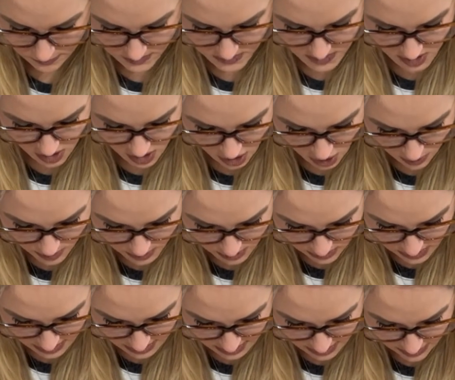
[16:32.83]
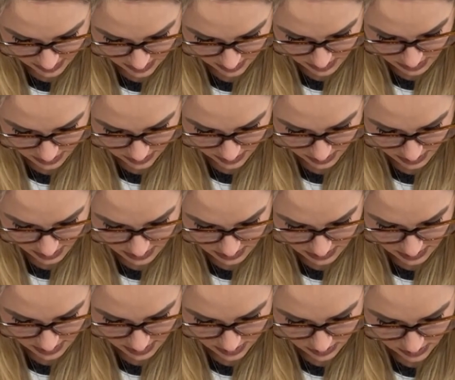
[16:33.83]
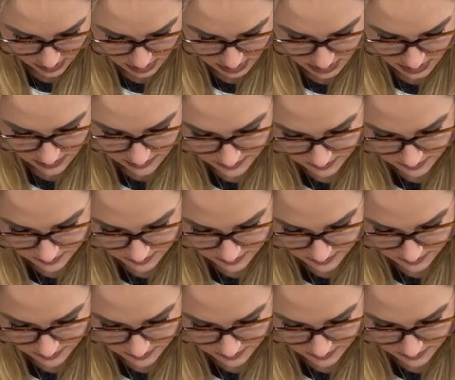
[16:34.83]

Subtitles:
I hope y'all can see what I'm doing. It's kind of hard to